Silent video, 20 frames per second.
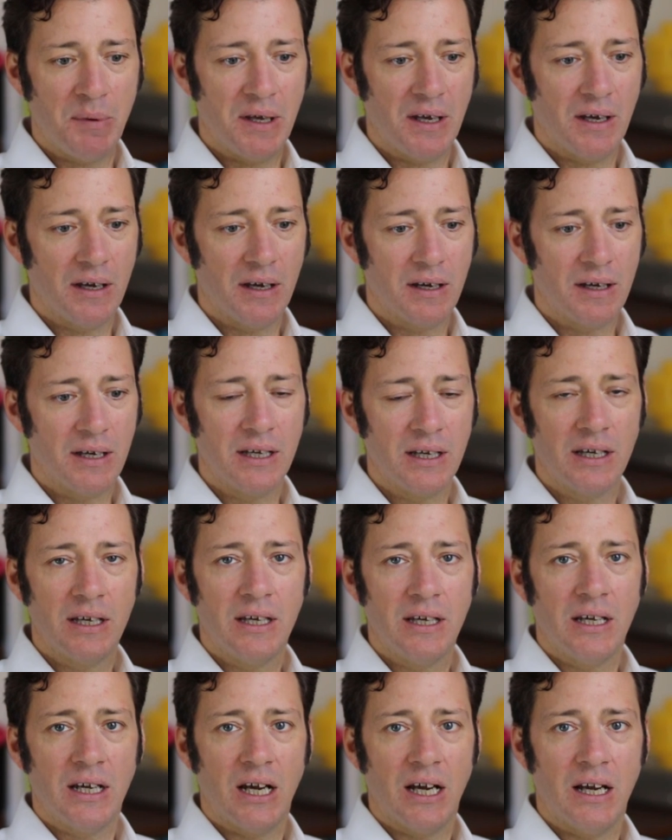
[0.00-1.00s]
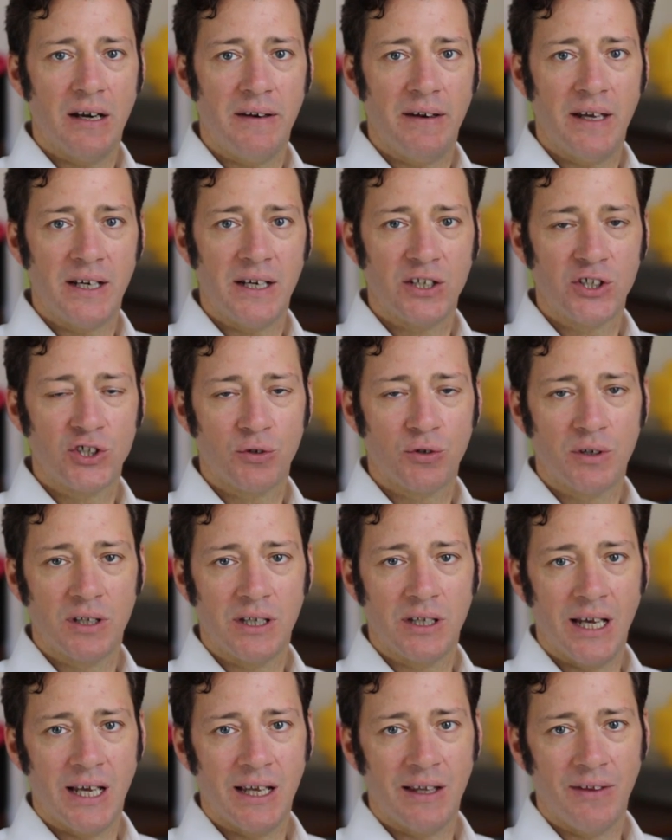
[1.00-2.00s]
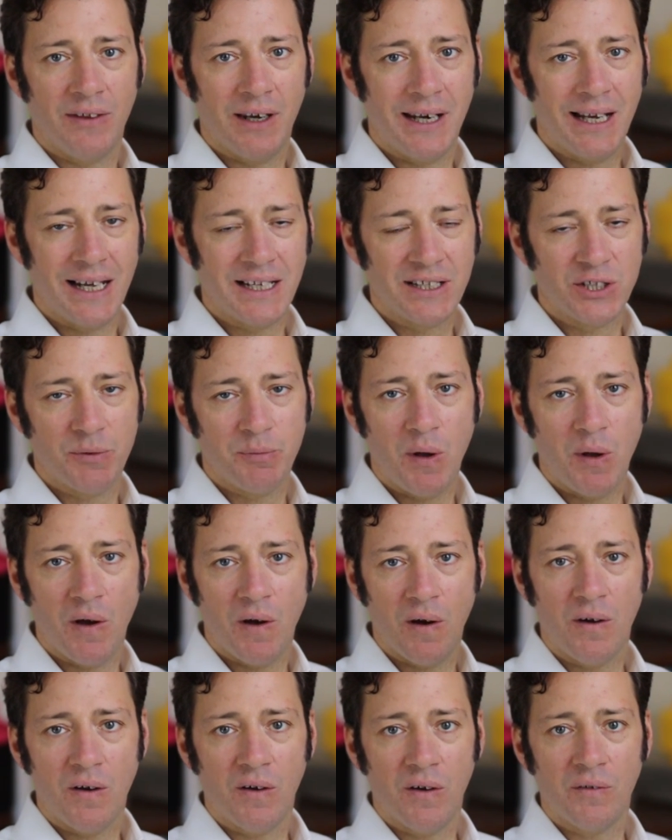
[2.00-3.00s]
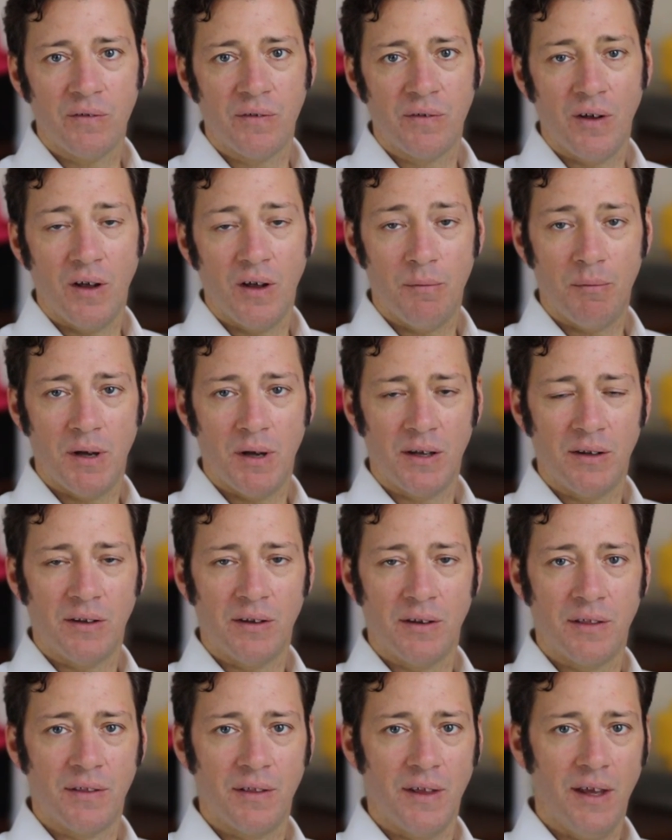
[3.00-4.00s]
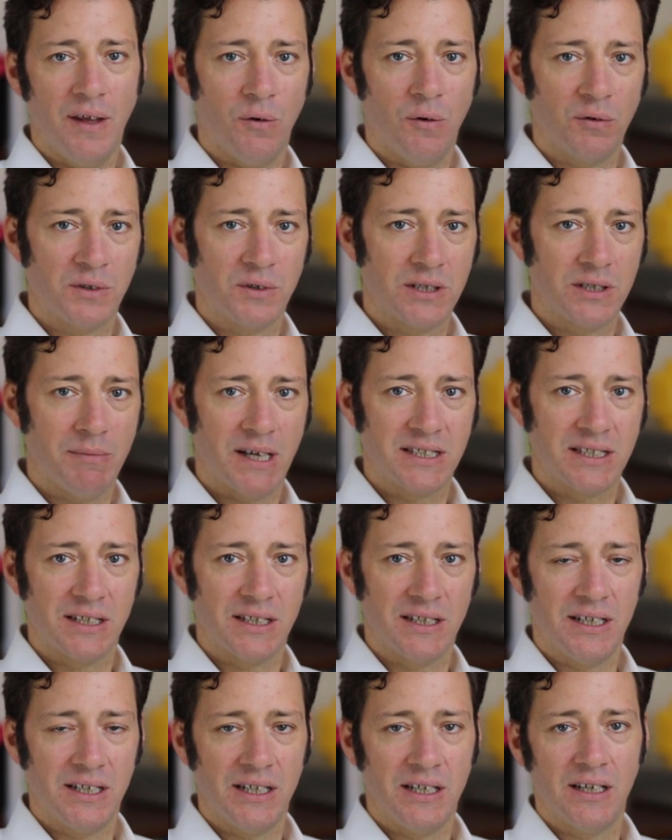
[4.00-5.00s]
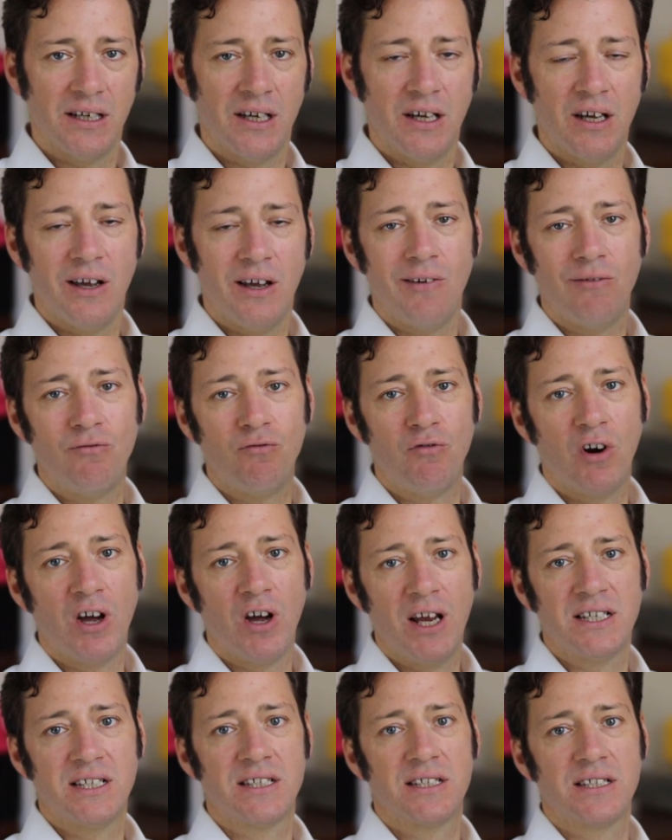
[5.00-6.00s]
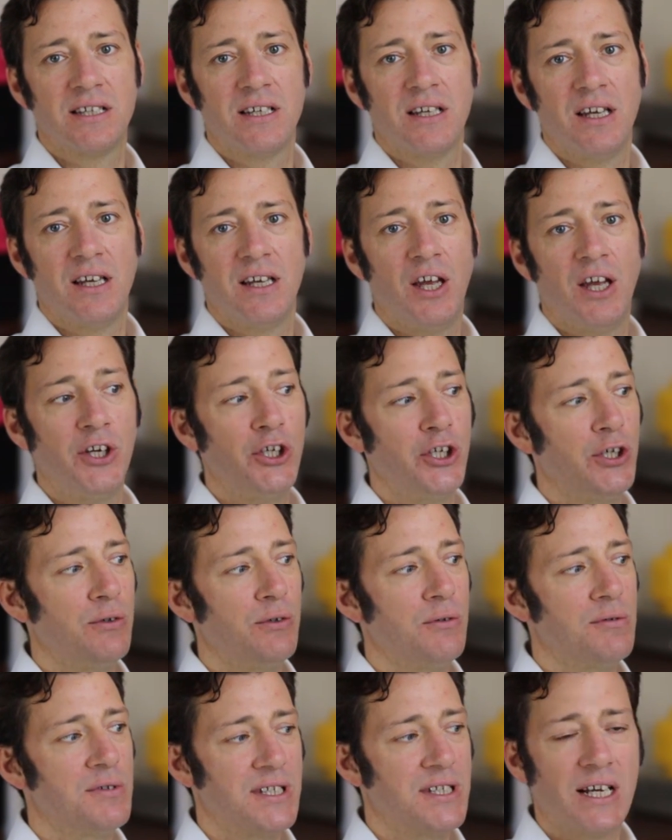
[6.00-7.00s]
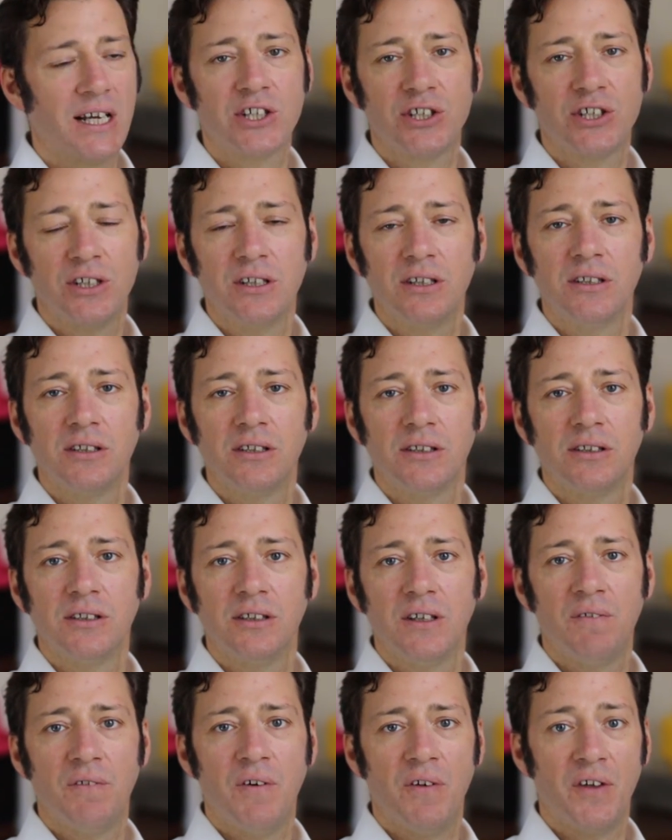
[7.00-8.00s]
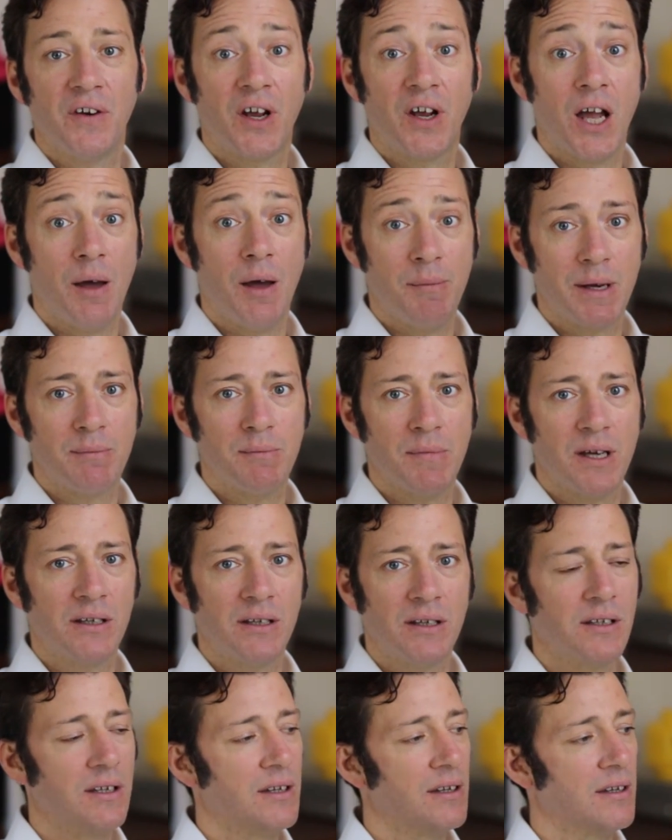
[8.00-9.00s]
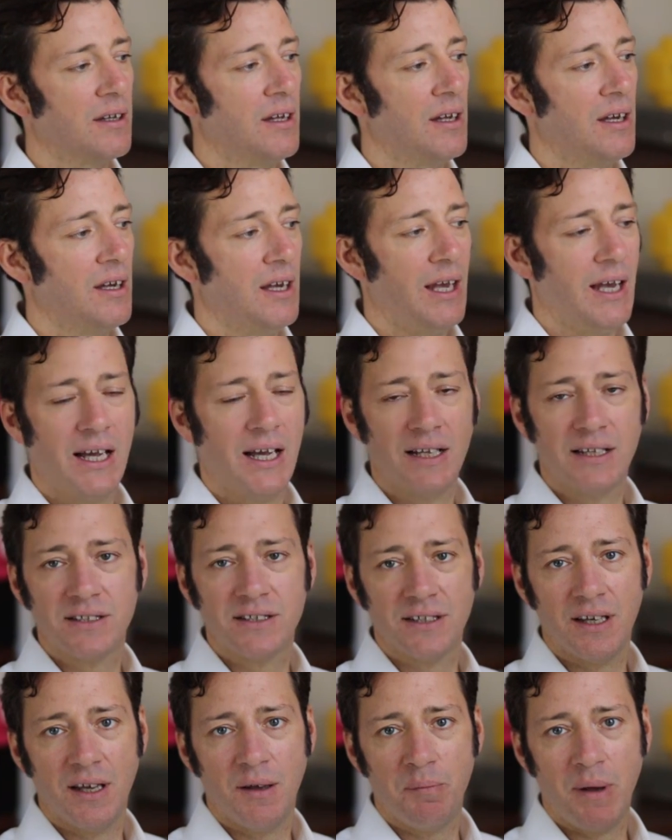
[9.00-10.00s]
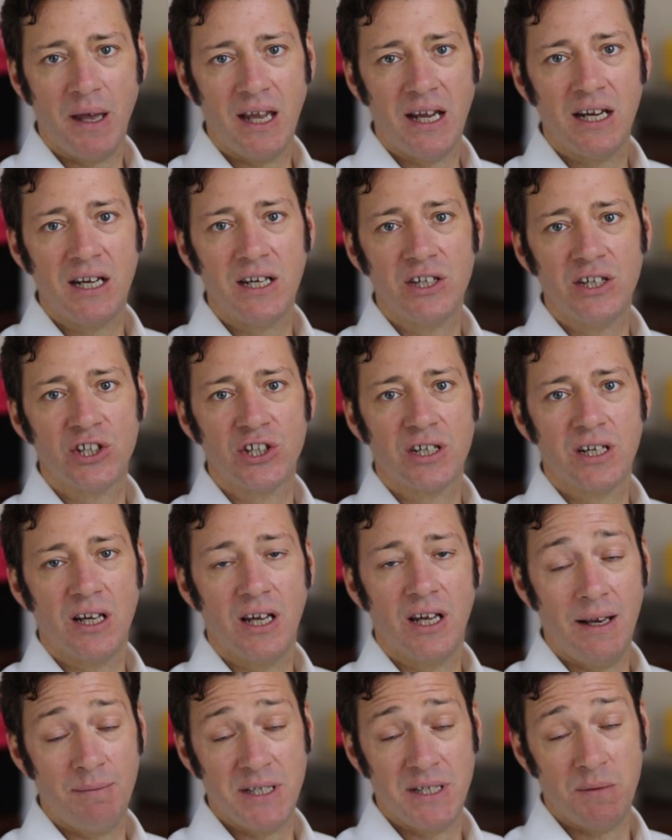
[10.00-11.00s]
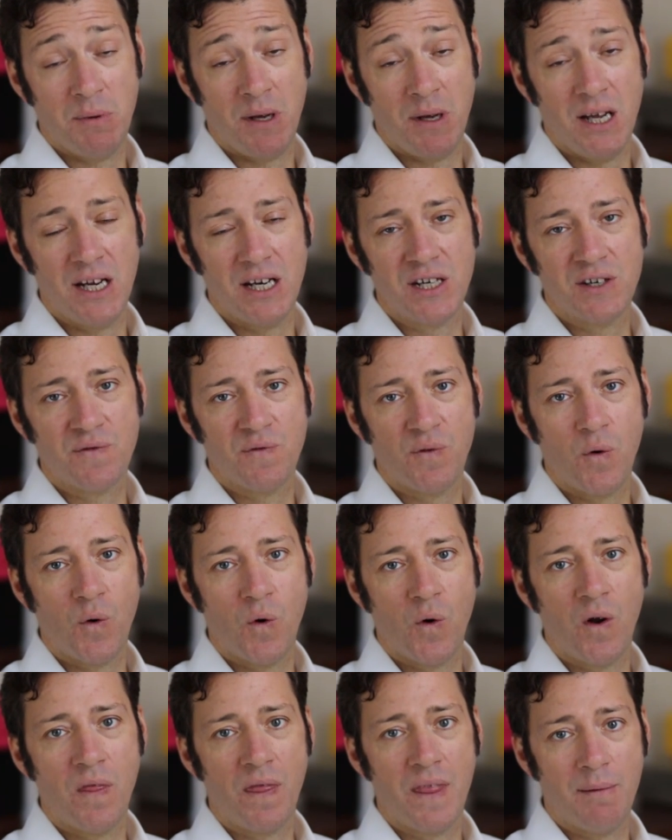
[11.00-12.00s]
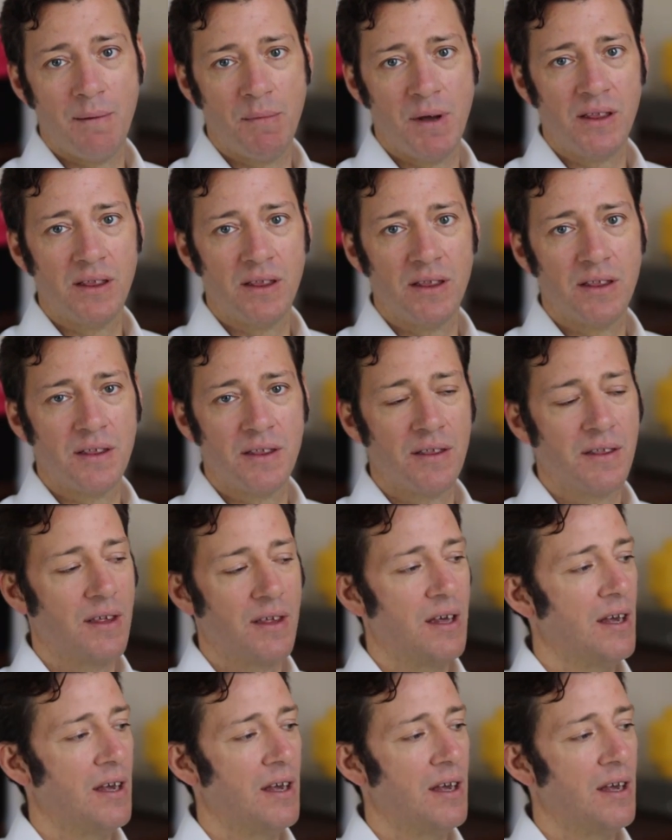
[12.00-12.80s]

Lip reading: API, and then during the latter part of a month, it automatically writes a new section for the coming month. It adds a page, an empty page for that month.